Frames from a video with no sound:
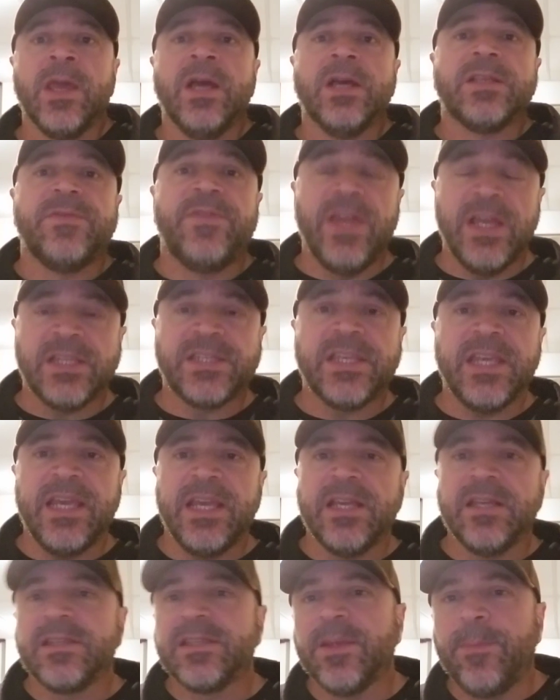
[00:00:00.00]
This
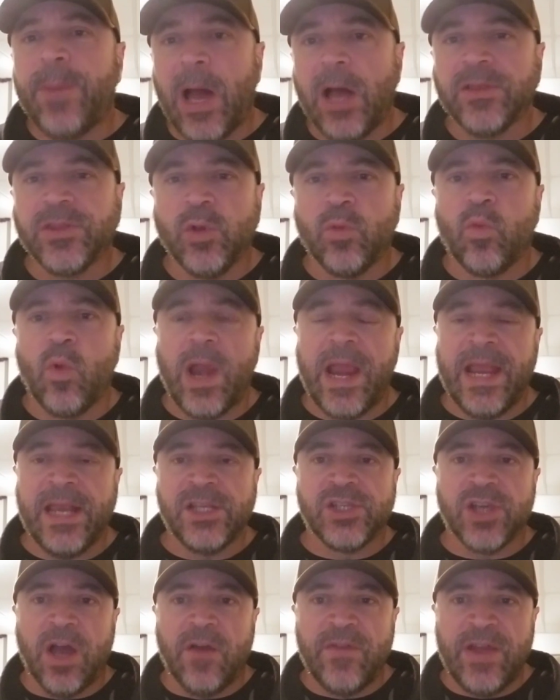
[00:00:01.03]
is about the
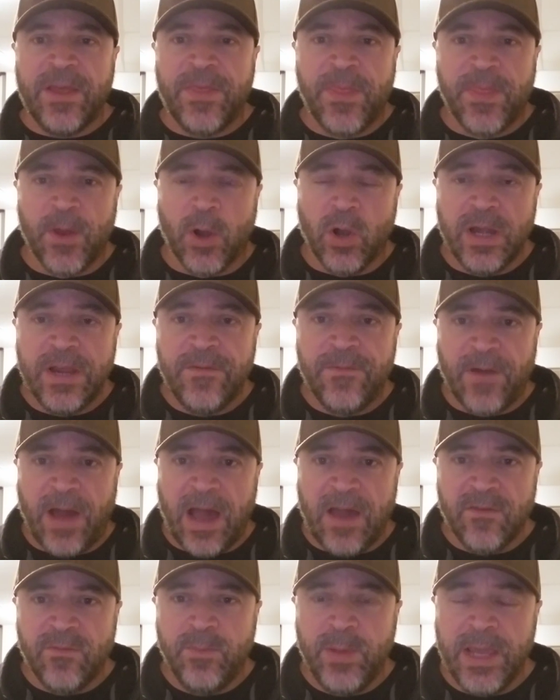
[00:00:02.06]
range of a
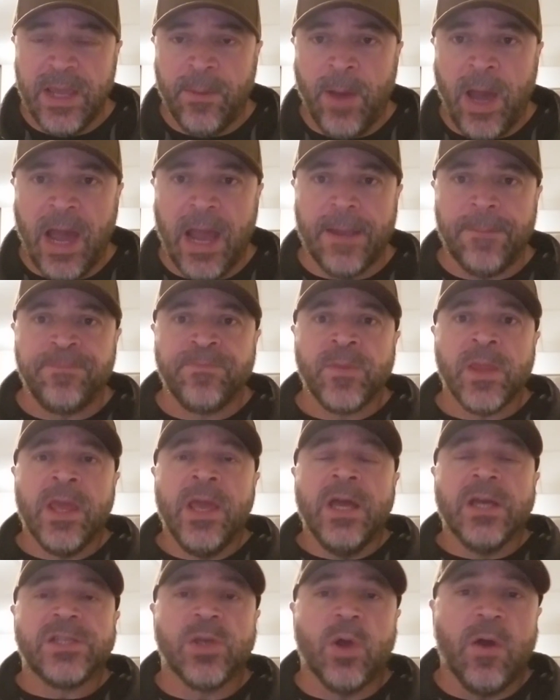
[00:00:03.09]
35 BMI.
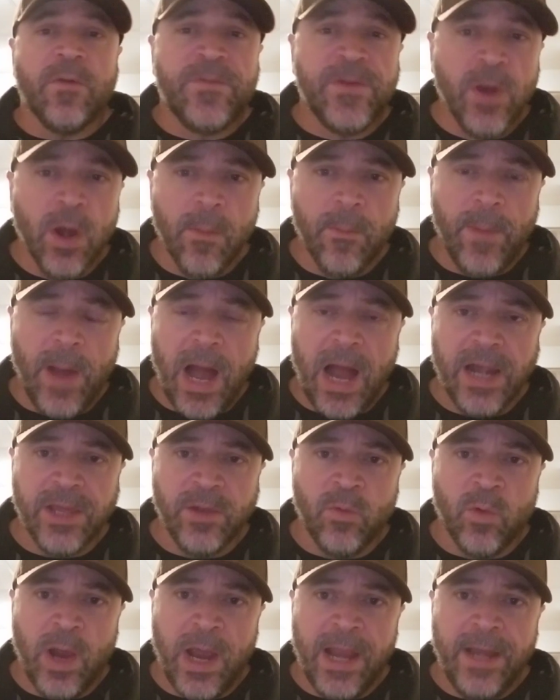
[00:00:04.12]
So if your body
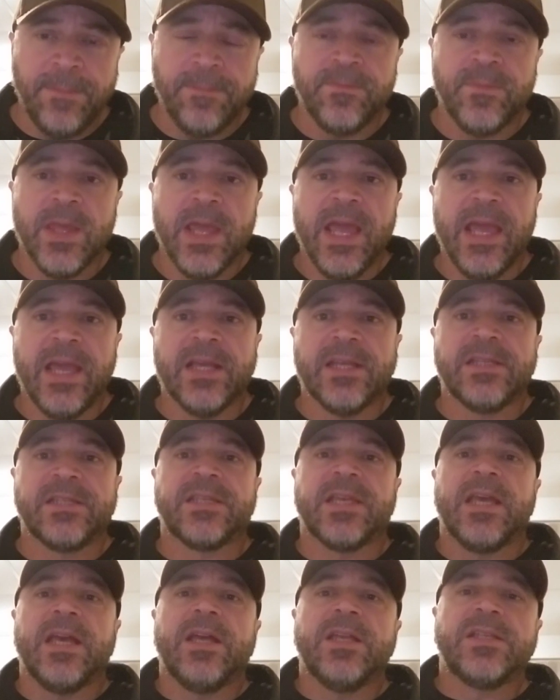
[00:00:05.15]
weight
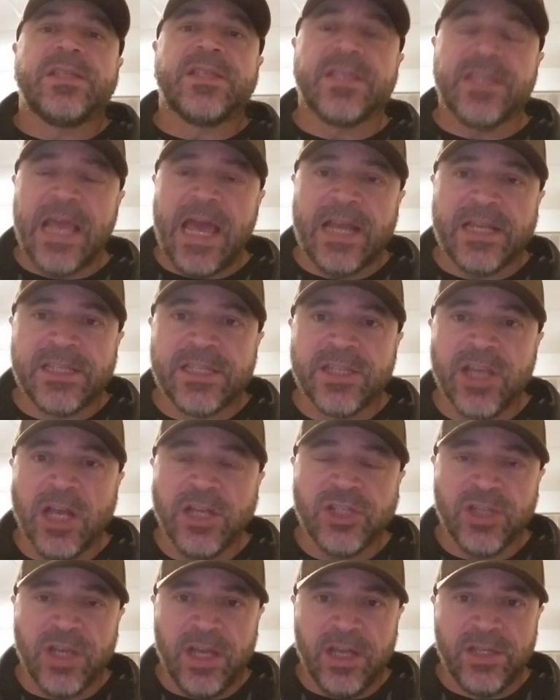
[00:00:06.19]
is at
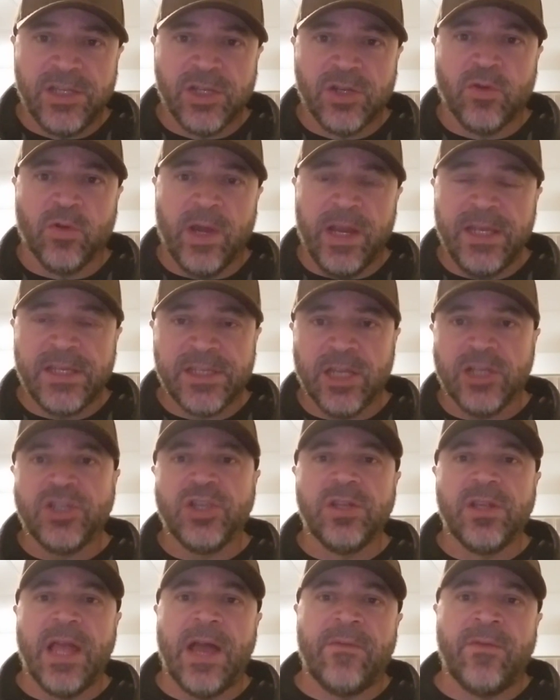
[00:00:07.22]
such a degree, such
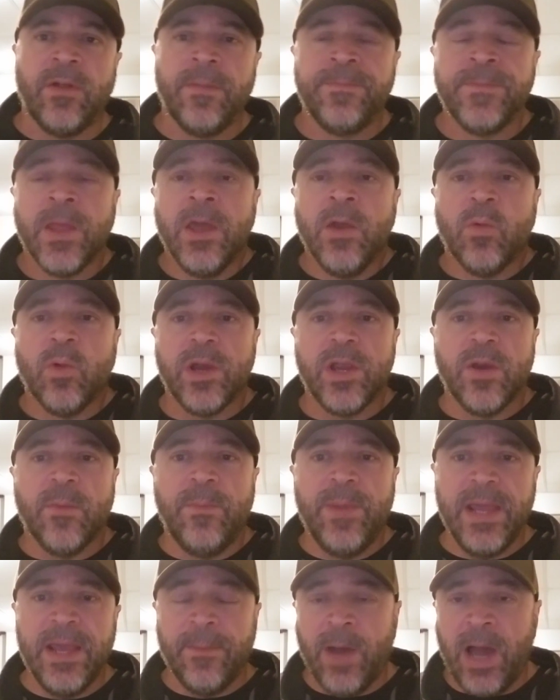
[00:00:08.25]
a level where your
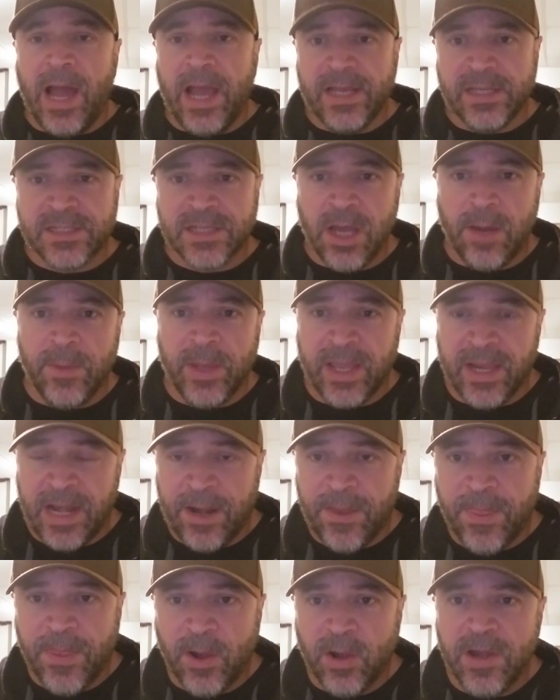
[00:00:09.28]
BMI is coming in
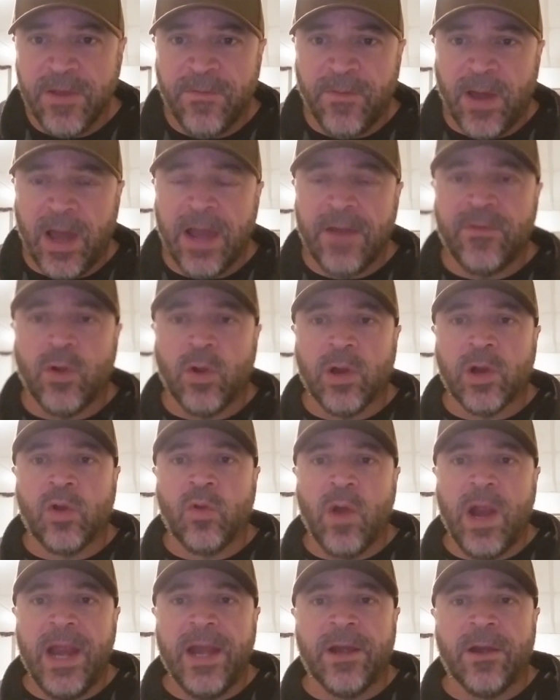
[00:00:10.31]
at 35 or
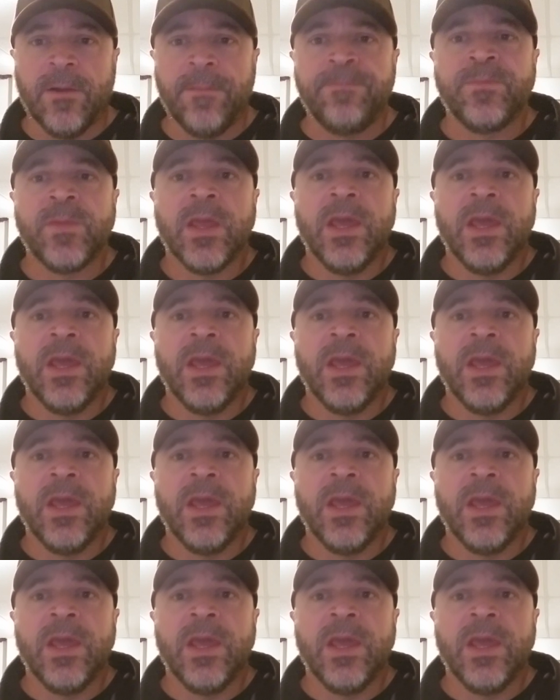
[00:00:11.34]
greater,